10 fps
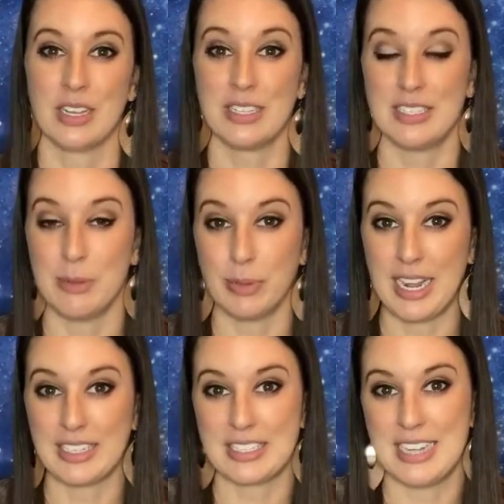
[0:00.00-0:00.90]
See,
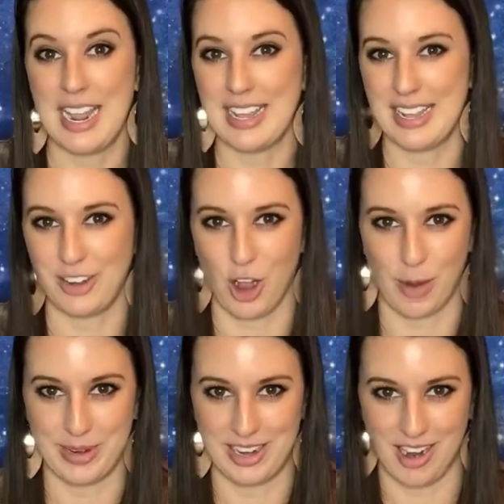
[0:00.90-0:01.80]
plants take in
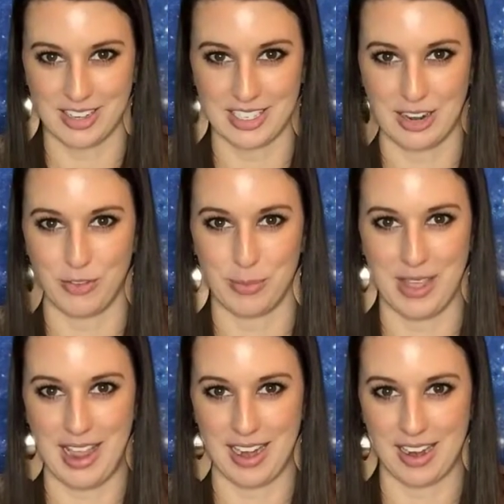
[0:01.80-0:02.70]
carbon dioxide from
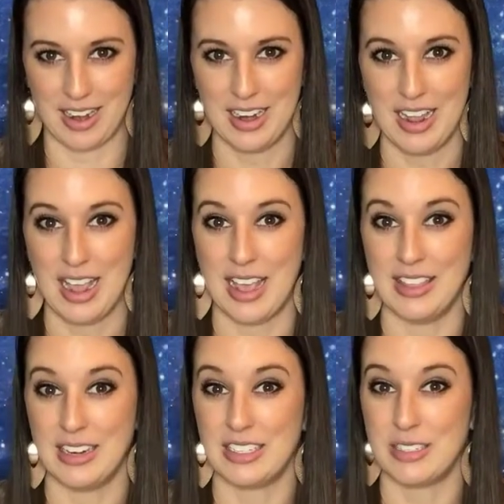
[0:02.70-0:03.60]
the air and
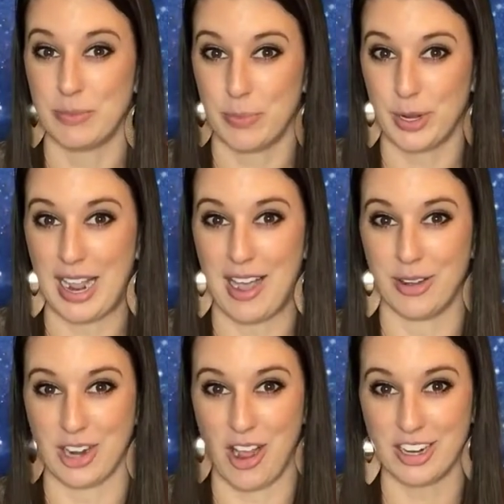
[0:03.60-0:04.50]
then put
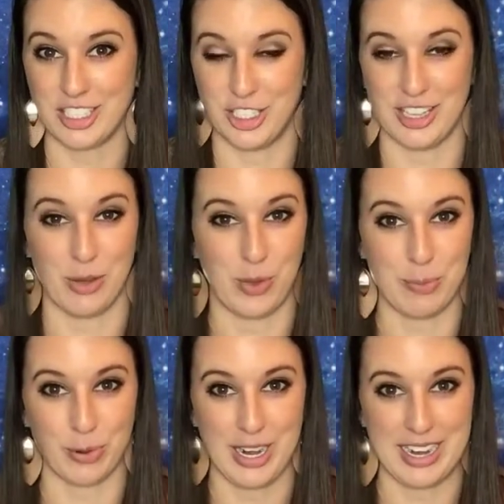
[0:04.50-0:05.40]
out oxygen that we
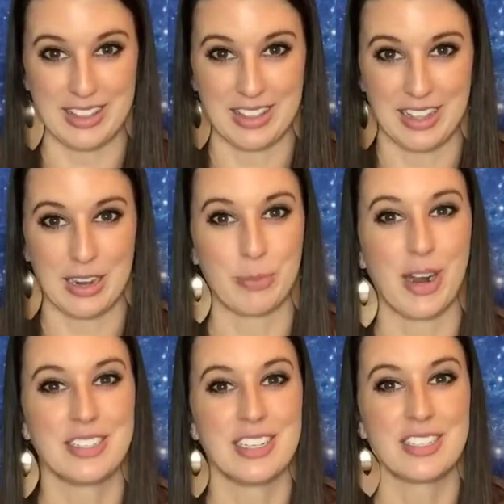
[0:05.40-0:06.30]
breathe in a
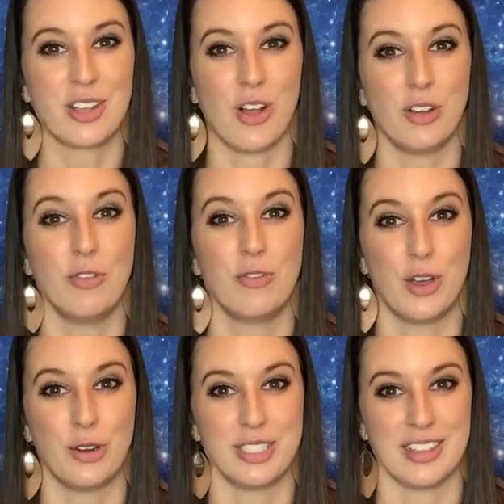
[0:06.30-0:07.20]
process called
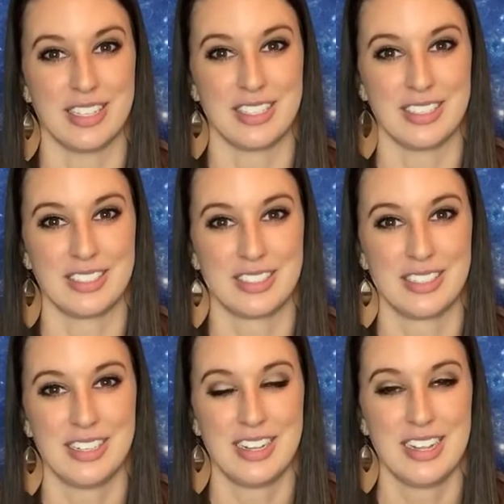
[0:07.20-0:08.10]
photosynthesis.
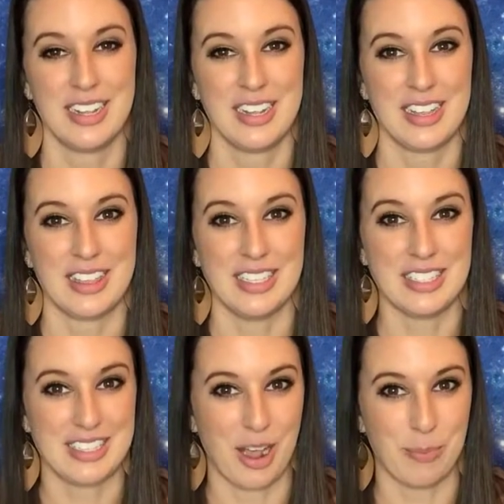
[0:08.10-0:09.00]
This
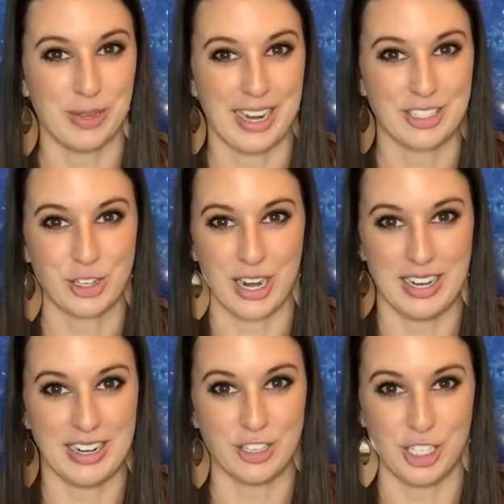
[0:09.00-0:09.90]
is how plants
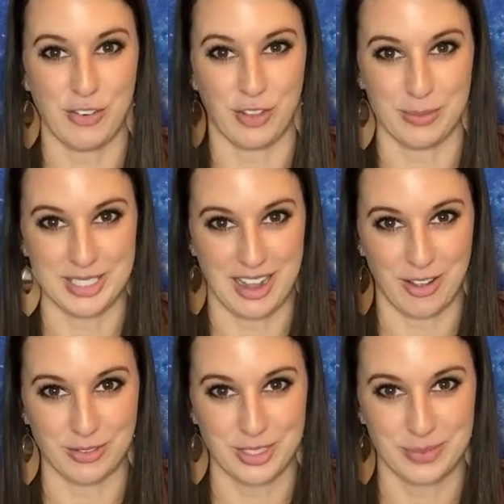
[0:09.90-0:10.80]
create energy for
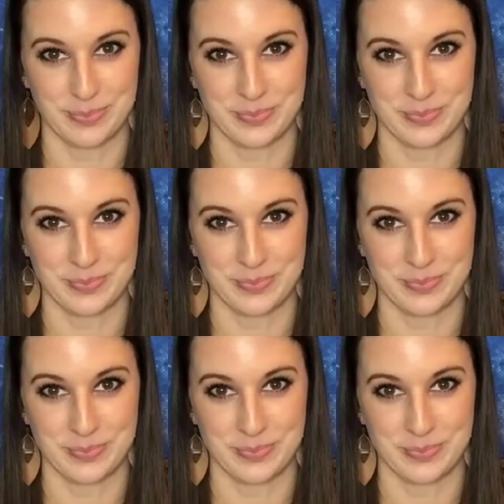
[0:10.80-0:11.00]
themselves.